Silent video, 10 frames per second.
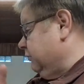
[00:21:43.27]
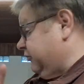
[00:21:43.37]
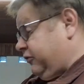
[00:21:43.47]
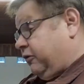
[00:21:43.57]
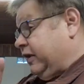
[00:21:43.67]
It
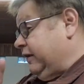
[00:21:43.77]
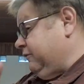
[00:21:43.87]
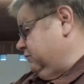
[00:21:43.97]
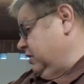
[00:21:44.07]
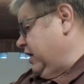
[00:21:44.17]
was
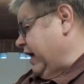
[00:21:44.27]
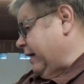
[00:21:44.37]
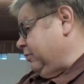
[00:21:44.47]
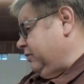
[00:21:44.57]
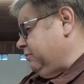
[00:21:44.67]
certainly
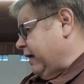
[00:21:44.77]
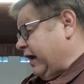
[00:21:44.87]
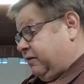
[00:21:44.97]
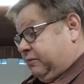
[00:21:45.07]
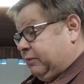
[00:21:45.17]
happened
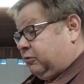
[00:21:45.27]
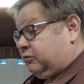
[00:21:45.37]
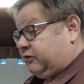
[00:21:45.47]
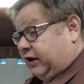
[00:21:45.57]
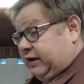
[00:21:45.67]
back in
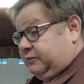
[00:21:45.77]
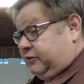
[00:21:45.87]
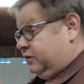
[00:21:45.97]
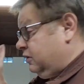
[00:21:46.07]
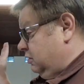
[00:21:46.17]
biblical
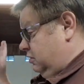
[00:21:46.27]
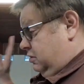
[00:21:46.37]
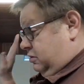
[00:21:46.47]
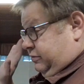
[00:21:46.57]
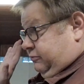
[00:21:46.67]
times.
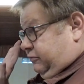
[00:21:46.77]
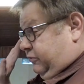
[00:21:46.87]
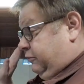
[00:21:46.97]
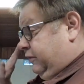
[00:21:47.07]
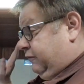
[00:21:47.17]

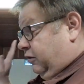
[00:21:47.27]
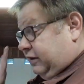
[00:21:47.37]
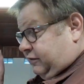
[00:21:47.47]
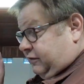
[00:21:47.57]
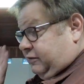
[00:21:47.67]
We've
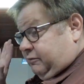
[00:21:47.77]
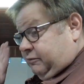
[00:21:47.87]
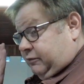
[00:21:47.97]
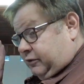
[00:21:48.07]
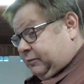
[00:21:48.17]
looked at
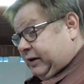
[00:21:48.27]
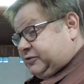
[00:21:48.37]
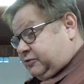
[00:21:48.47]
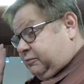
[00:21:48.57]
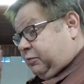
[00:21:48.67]
the
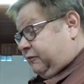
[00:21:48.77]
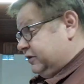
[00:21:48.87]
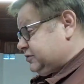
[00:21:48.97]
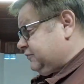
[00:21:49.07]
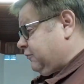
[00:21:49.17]
special
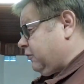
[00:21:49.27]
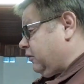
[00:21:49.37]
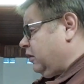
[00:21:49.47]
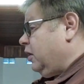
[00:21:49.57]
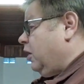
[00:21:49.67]
provision
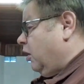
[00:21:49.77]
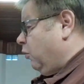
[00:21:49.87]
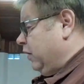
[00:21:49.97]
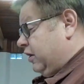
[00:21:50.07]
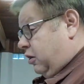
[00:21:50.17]
for
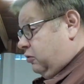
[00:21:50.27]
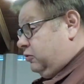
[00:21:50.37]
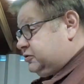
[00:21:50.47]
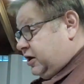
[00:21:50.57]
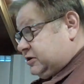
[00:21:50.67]
a
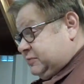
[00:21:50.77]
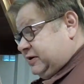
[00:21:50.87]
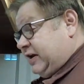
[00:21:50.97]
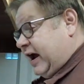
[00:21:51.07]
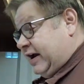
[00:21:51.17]
widow whose
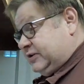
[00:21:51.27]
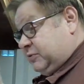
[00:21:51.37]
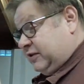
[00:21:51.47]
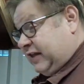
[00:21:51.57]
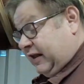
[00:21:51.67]
husband
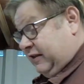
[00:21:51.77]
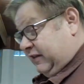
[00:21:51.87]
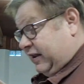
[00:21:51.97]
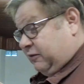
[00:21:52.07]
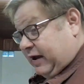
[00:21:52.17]
dies with that,
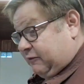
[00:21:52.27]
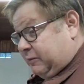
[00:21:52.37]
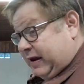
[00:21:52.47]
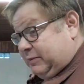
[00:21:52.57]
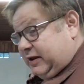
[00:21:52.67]
and they don't have
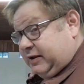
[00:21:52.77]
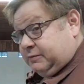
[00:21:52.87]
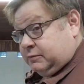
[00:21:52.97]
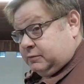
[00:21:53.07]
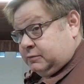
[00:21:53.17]
a baby.